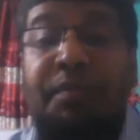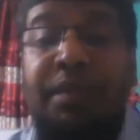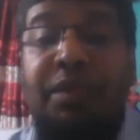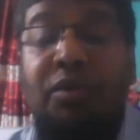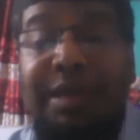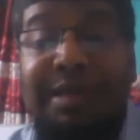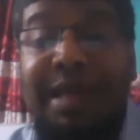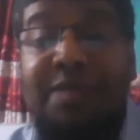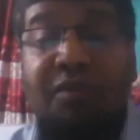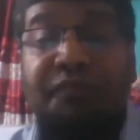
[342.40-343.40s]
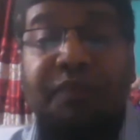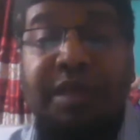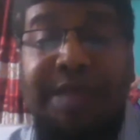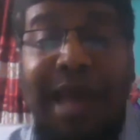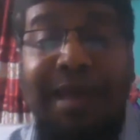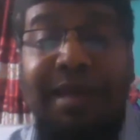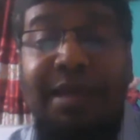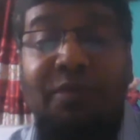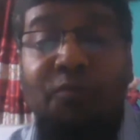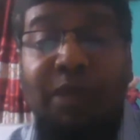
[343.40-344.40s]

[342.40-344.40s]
In case of his handling